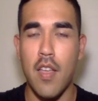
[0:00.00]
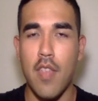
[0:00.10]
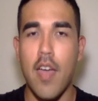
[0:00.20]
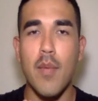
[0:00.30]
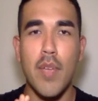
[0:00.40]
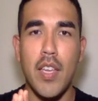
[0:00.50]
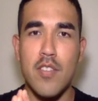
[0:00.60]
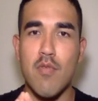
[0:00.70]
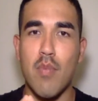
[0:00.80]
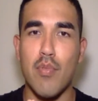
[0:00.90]
that
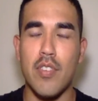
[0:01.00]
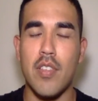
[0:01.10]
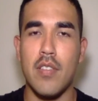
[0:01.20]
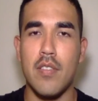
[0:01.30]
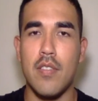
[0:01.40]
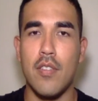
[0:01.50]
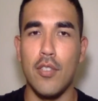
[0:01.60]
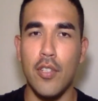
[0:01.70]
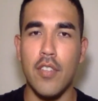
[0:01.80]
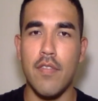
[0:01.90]
page represents the
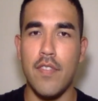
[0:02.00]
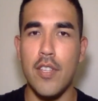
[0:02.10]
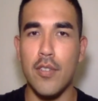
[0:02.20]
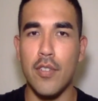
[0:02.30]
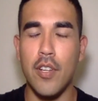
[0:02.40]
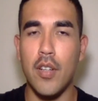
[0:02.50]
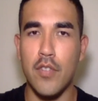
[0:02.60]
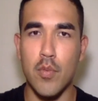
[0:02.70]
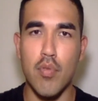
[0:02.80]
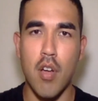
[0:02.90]
look and feel of
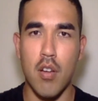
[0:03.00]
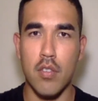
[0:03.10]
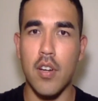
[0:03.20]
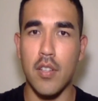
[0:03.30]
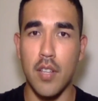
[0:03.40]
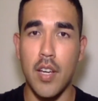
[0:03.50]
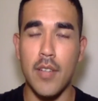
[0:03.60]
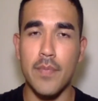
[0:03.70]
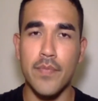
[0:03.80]
your product online.